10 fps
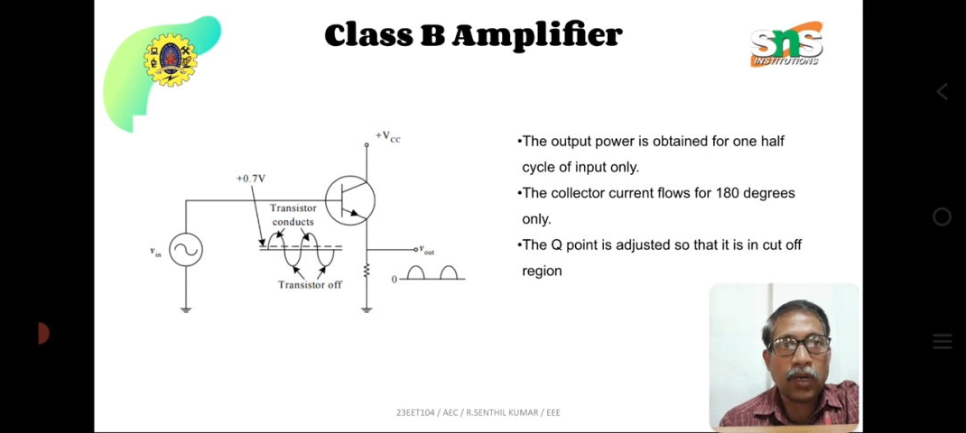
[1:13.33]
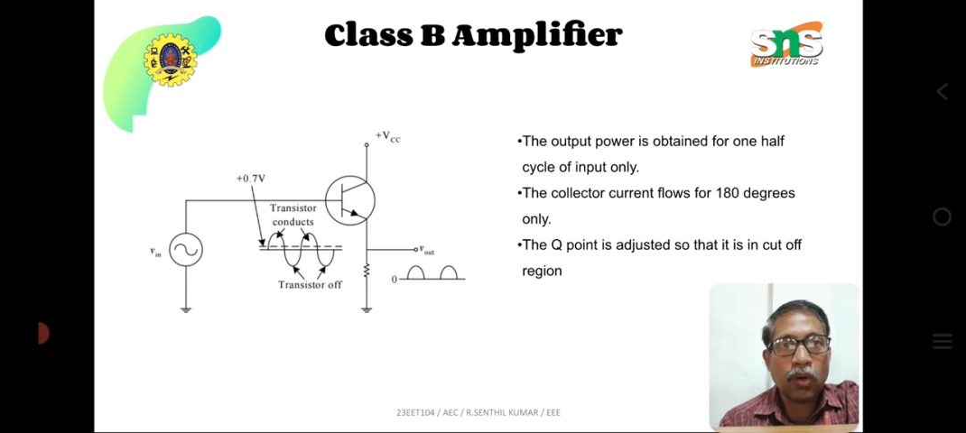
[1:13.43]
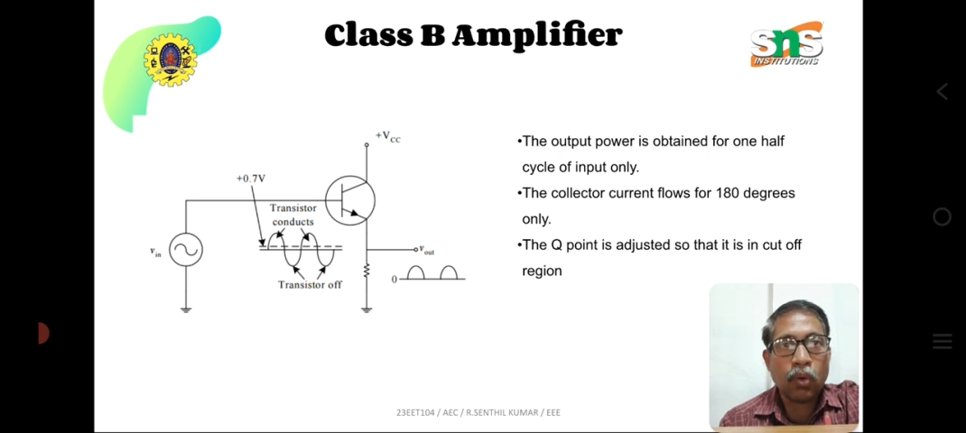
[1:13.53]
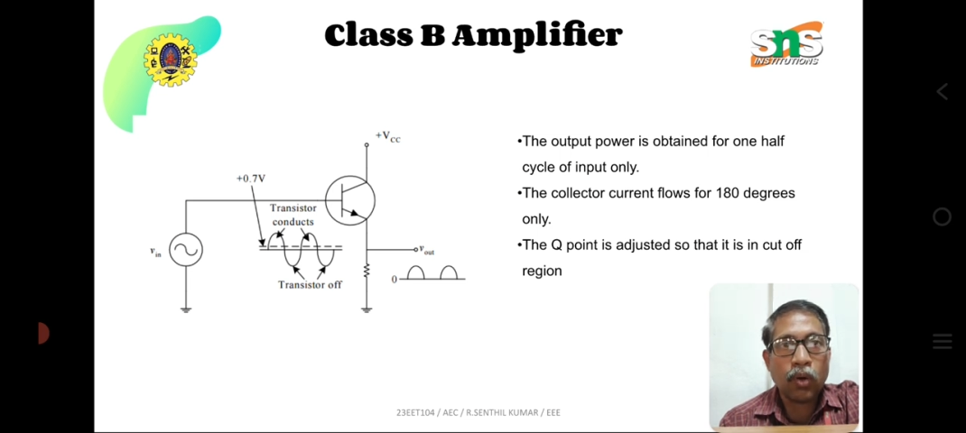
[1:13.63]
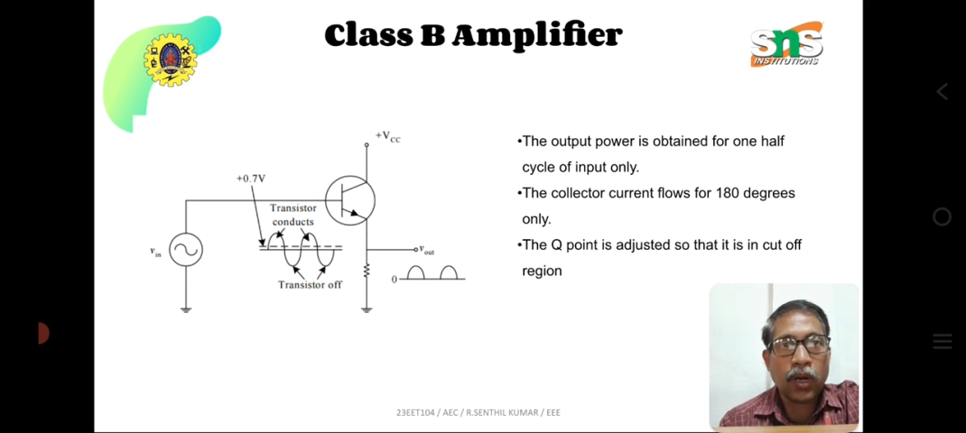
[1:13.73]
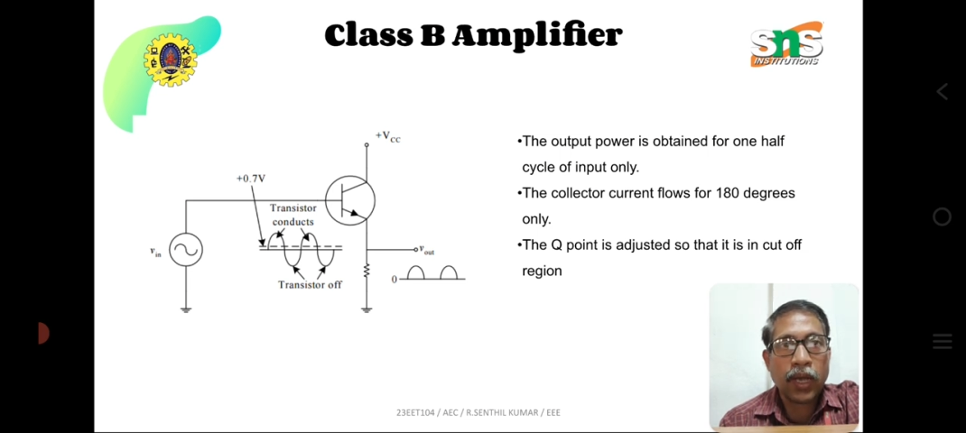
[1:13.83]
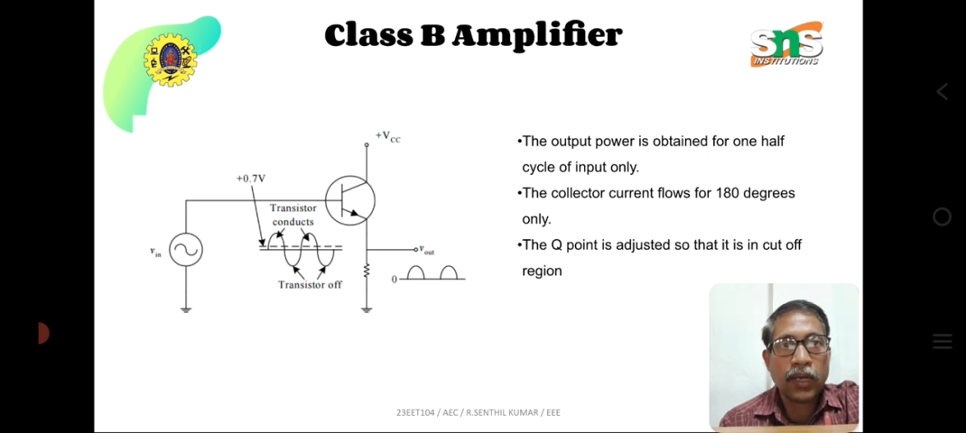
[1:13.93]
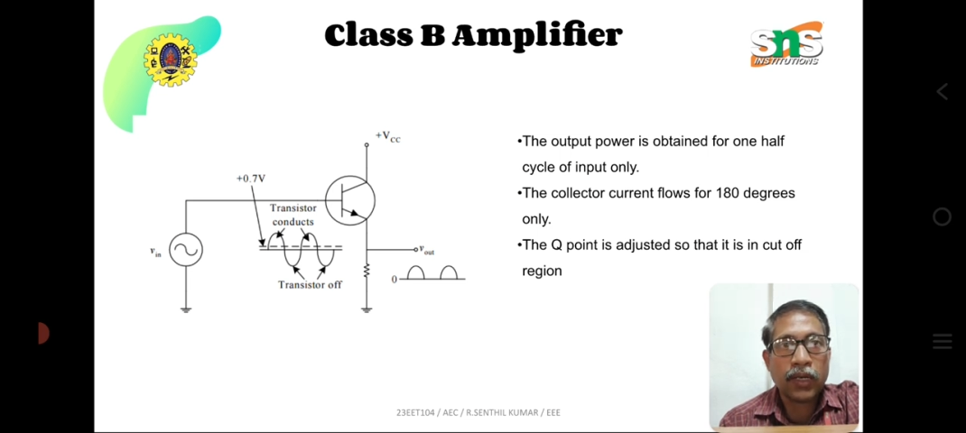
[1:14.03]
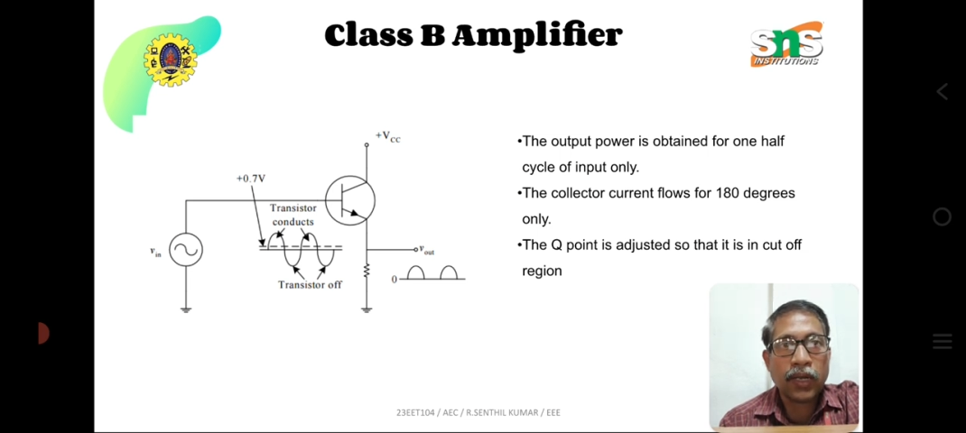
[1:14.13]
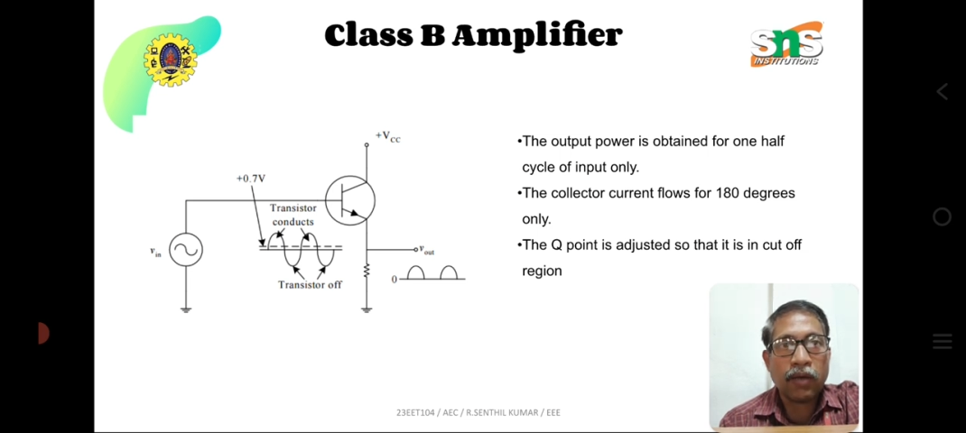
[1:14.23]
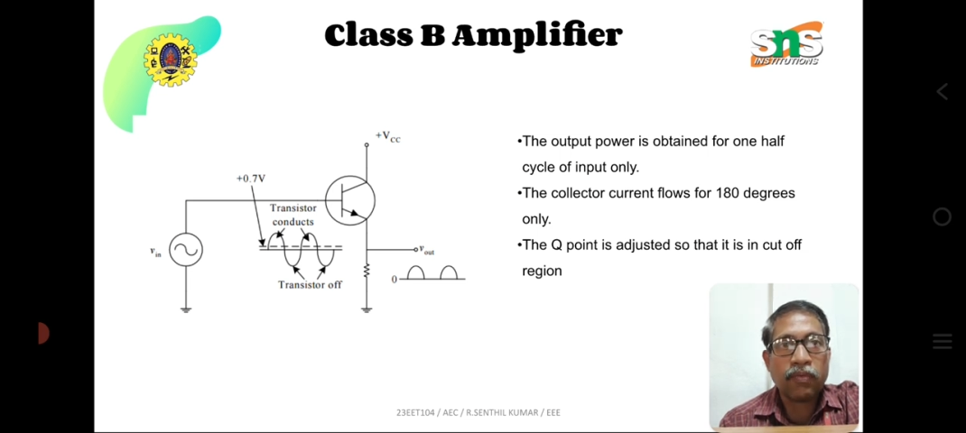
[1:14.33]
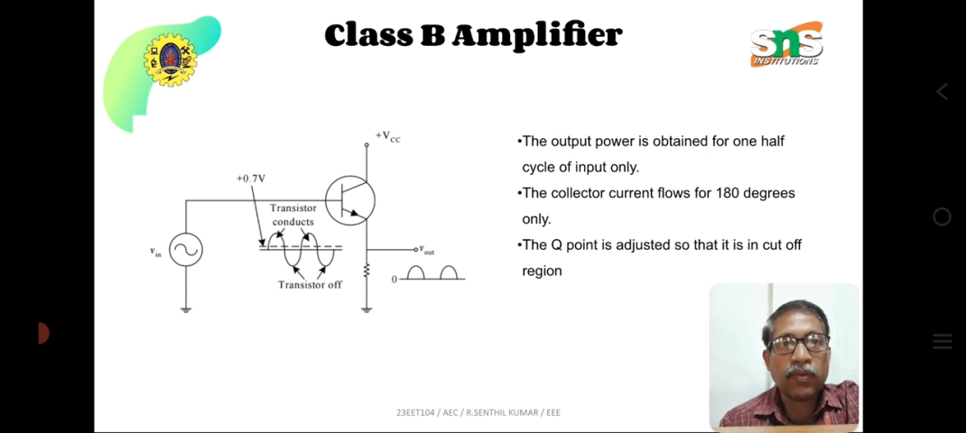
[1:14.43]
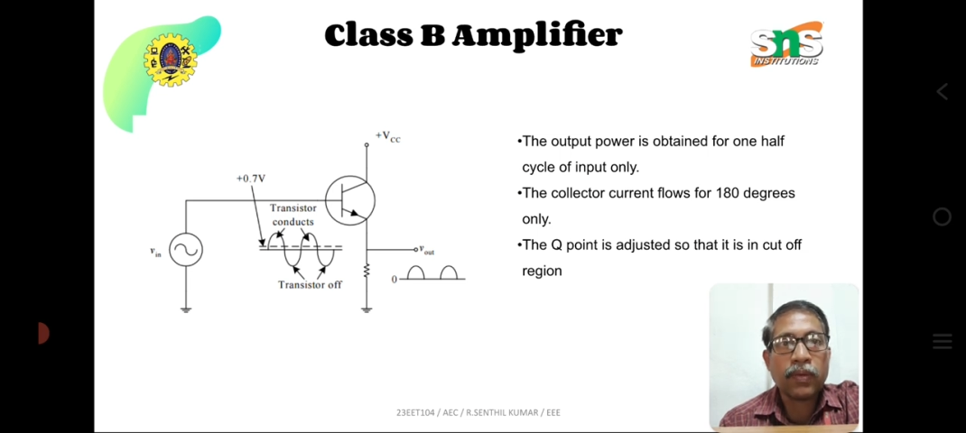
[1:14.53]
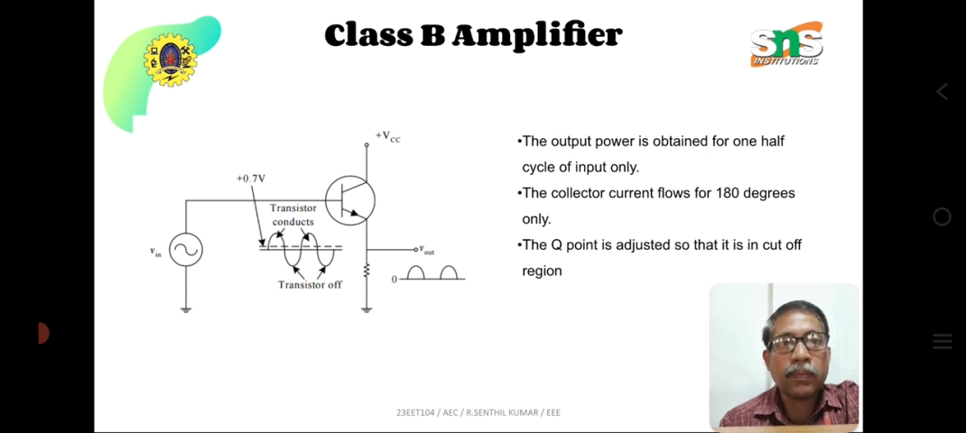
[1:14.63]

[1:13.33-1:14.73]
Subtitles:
load line graph.